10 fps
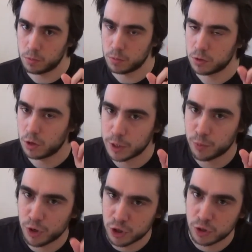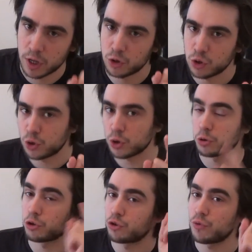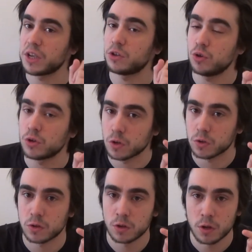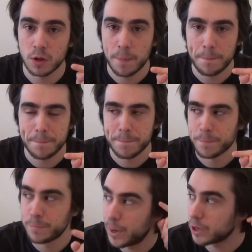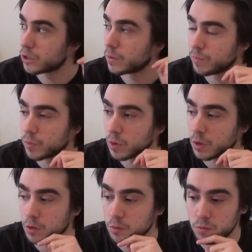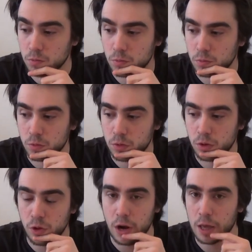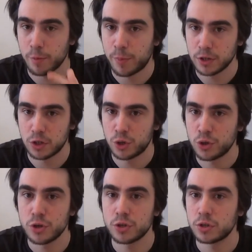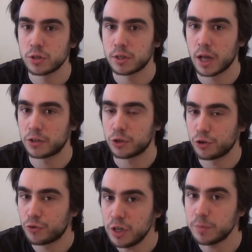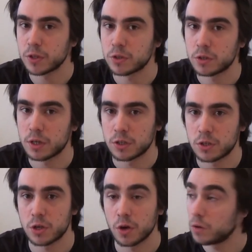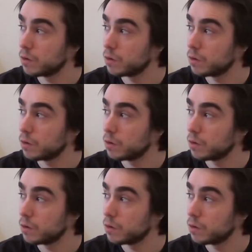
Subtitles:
Some expression that you should know, the trade unions. But the Labour Party couldn't get an agreement, and so